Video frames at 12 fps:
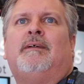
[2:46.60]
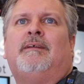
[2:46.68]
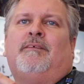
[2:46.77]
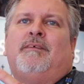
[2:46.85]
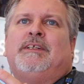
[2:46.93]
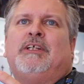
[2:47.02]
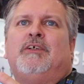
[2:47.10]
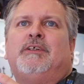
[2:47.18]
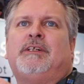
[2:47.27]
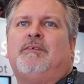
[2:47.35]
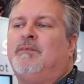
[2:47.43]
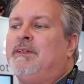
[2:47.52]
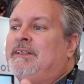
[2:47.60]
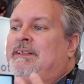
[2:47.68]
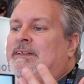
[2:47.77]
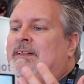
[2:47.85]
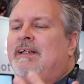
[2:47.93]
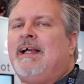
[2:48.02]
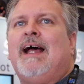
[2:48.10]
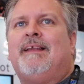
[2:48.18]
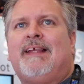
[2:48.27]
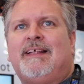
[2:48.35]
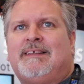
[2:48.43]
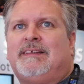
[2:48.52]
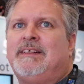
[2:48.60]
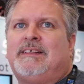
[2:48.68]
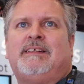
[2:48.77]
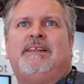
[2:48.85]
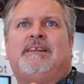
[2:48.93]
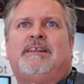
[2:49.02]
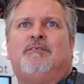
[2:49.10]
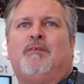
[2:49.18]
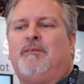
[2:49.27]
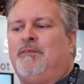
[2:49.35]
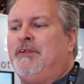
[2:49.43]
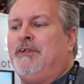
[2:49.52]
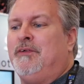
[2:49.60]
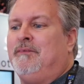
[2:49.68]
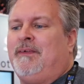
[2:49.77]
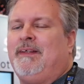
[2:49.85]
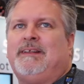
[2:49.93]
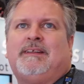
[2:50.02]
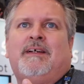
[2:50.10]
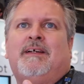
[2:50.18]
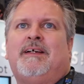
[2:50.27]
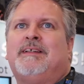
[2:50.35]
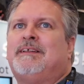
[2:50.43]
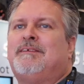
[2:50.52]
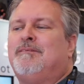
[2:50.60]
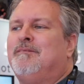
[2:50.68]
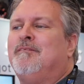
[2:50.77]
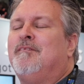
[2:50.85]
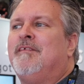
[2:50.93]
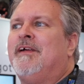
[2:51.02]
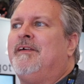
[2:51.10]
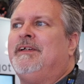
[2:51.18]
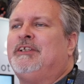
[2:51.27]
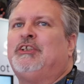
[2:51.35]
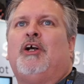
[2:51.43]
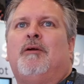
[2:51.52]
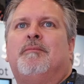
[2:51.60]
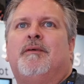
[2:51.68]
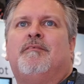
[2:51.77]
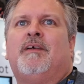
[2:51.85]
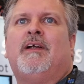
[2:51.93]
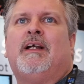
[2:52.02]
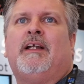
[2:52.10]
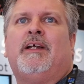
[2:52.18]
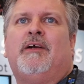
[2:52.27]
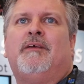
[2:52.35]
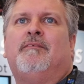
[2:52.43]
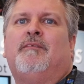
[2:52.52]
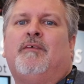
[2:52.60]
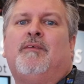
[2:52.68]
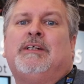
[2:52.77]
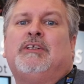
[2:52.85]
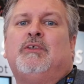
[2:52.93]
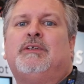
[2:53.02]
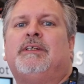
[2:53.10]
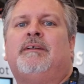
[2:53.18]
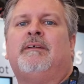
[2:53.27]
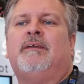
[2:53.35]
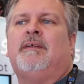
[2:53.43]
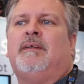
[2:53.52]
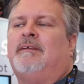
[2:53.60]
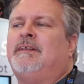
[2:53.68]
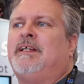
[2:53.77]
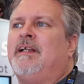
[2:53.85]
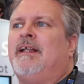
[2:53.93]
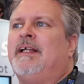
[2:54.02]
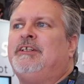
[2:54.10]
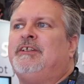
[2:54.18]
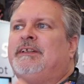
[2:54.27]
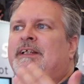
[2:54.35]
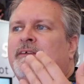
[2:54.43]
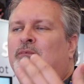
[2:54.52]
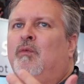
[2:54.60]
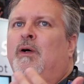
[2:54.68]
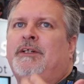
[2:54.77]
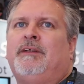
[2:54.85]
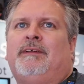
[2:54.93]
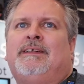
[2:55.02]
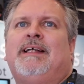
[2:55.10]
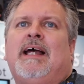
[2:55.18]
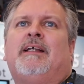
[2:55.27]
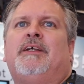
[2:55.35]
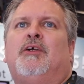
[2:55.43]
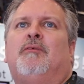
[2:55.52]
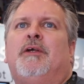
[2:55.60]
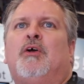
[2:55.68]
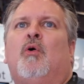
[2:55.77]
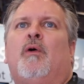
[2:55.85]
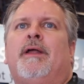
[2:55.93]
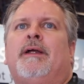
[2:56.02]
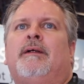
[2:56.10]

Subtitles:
the resolution, which is at this distance, and what we're doing with this, it's very sharp and very clear, and the resolution is going to let you see what exactly you're recording.